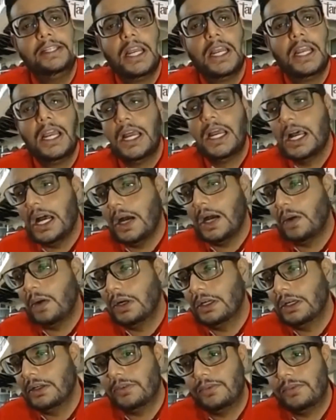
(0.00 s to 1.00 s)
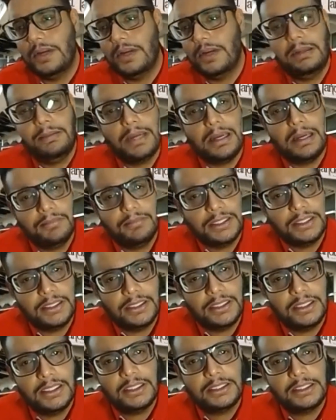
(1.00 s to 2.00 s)
our family members,
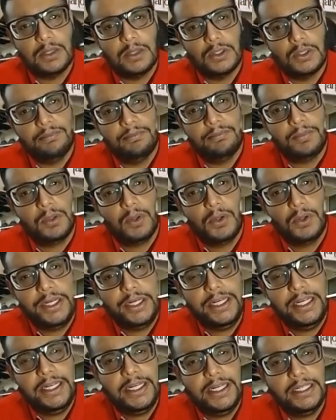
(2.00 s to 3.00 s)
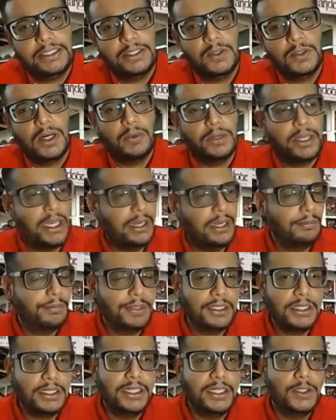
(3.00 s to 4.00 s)
our employees, you know, our neighbors,
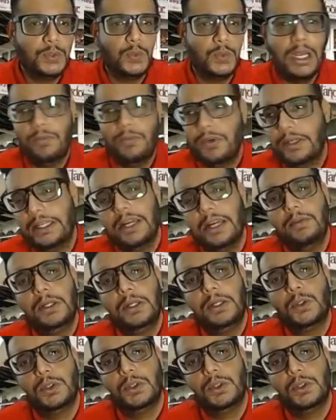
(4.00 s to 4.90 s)
whoever that we could,